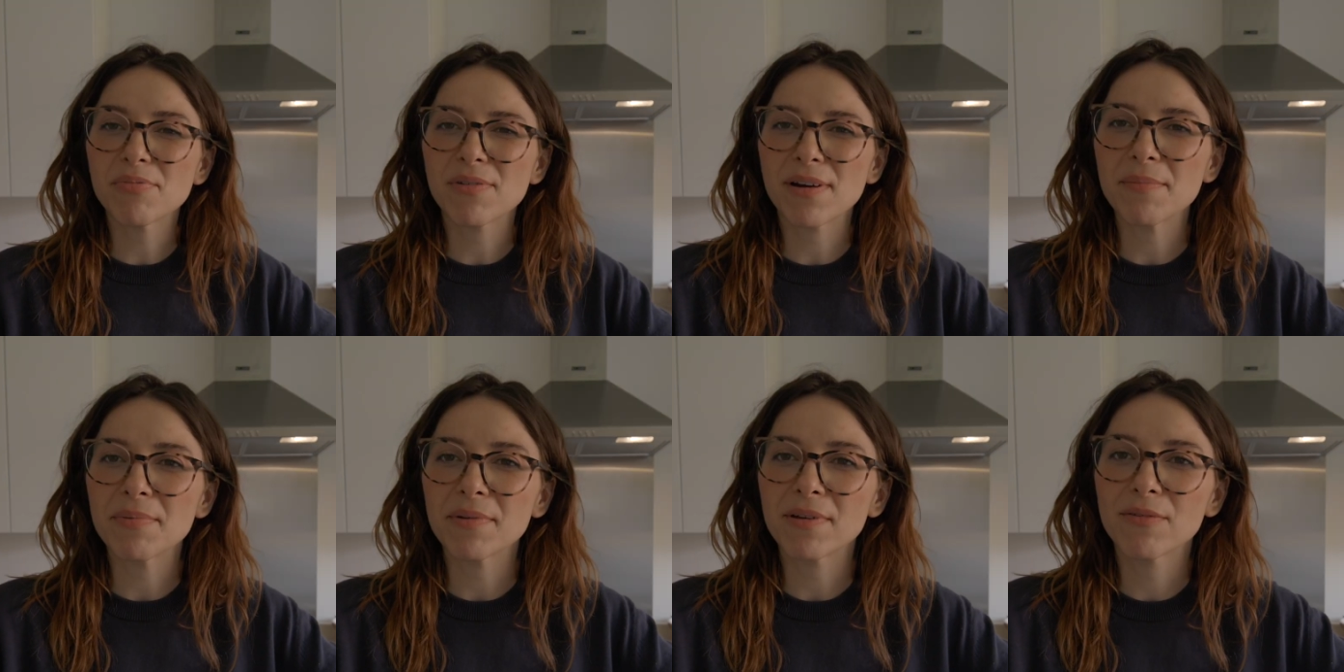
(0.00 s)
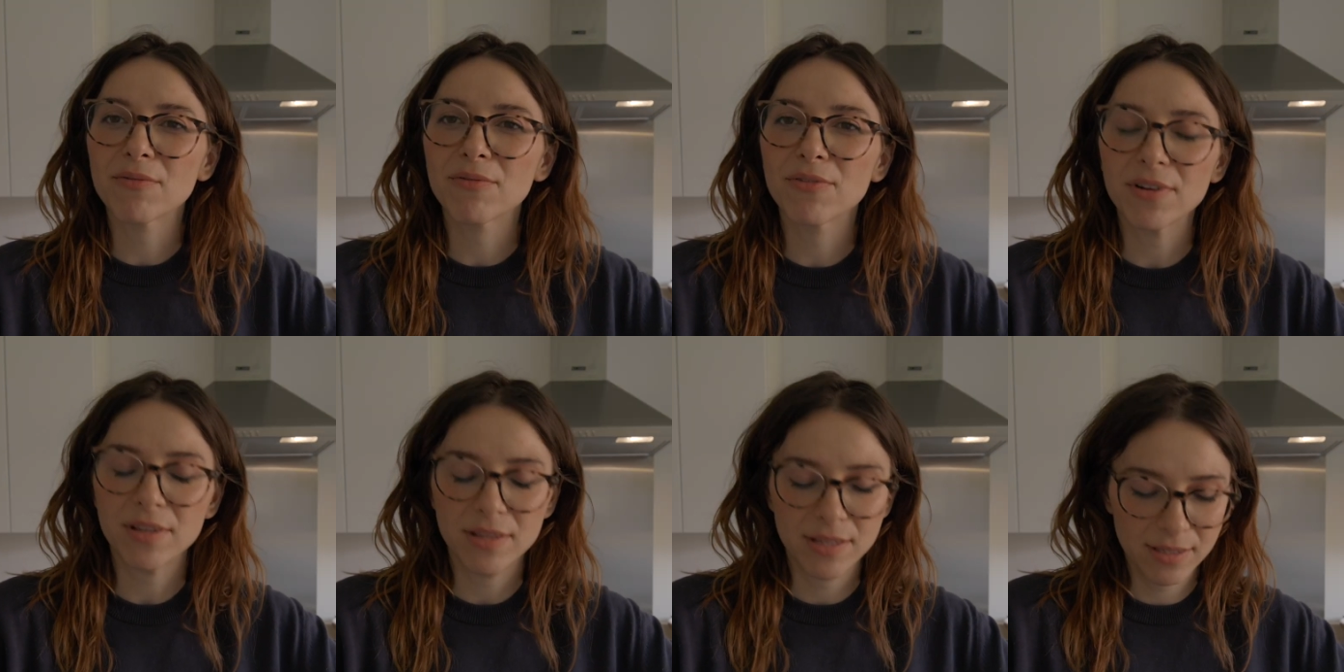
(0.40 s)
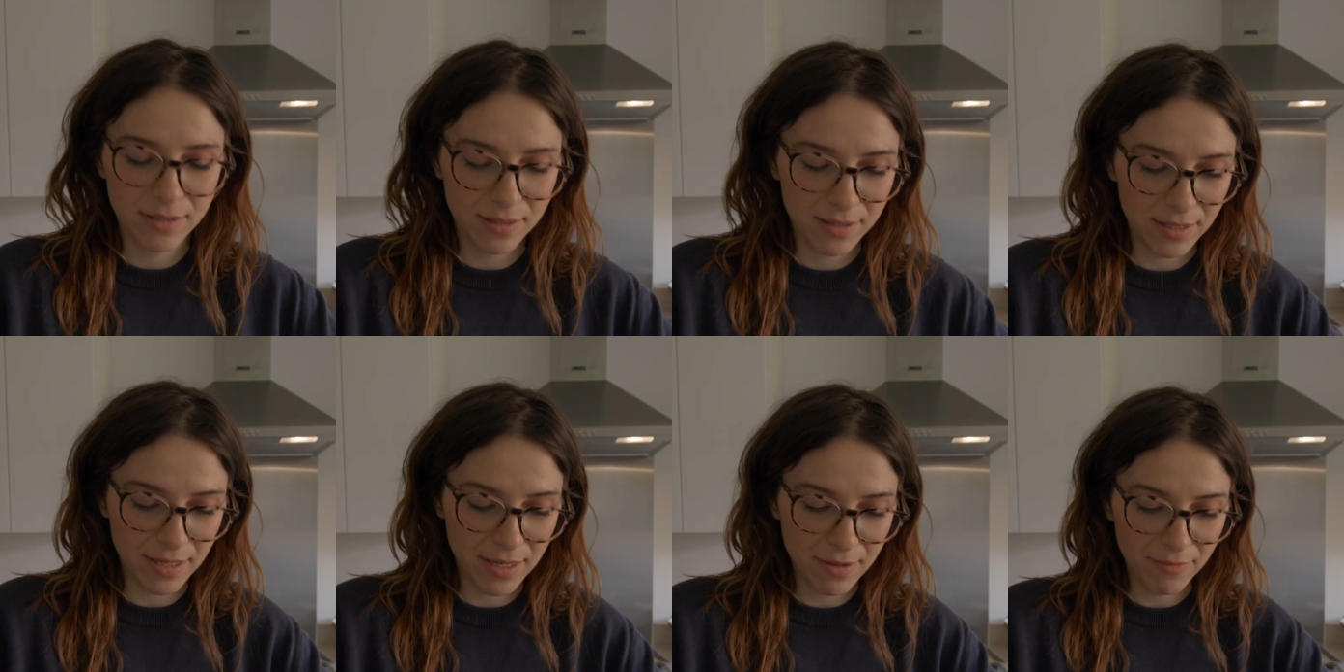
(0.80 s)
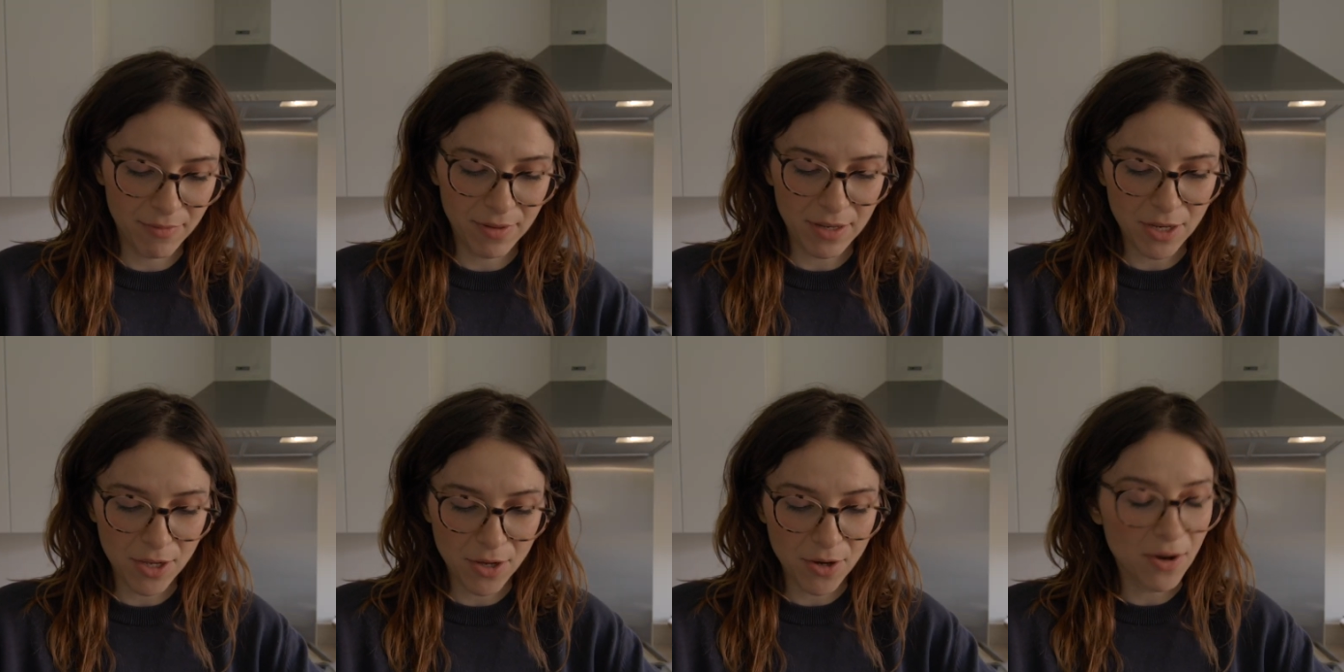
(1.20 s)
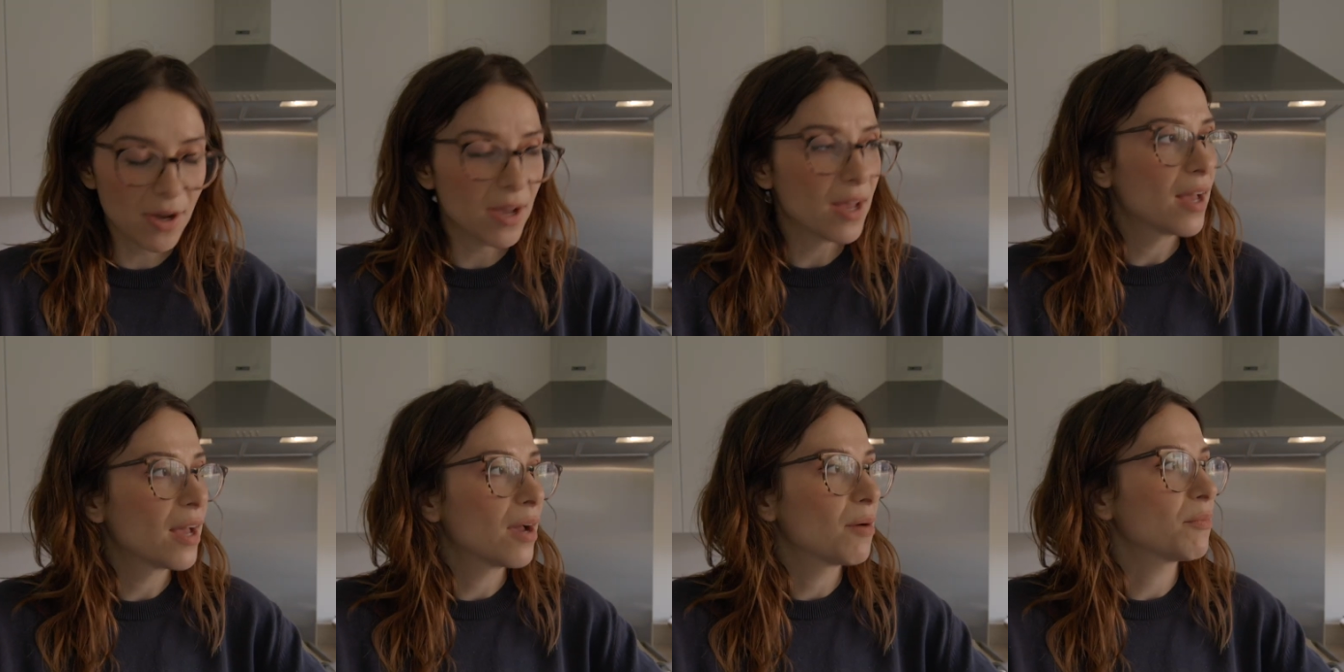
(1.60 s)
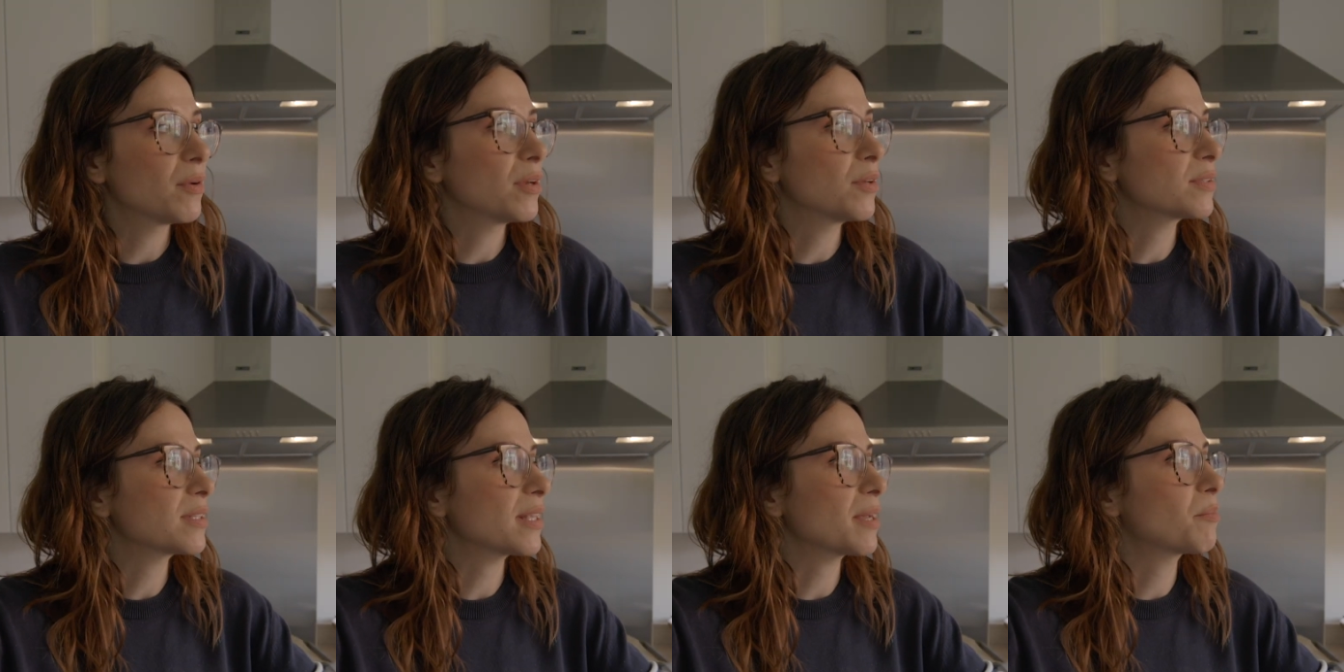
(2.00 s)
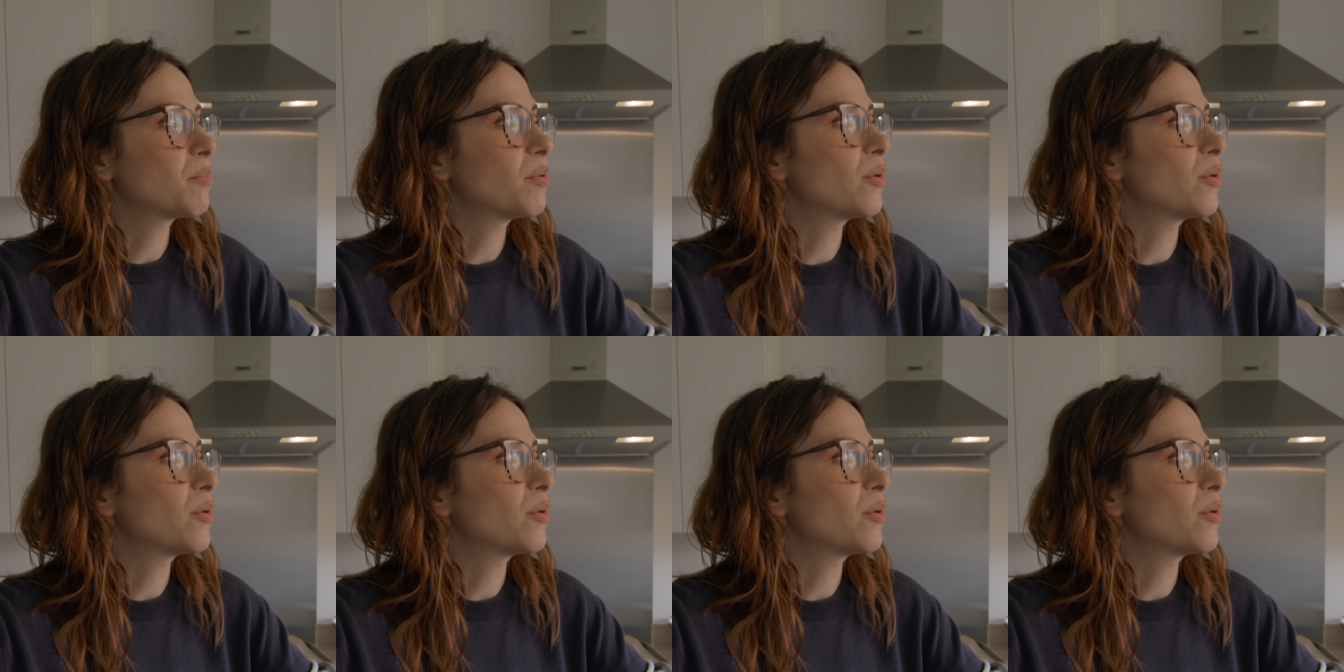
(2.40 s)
prepping for this video when it was like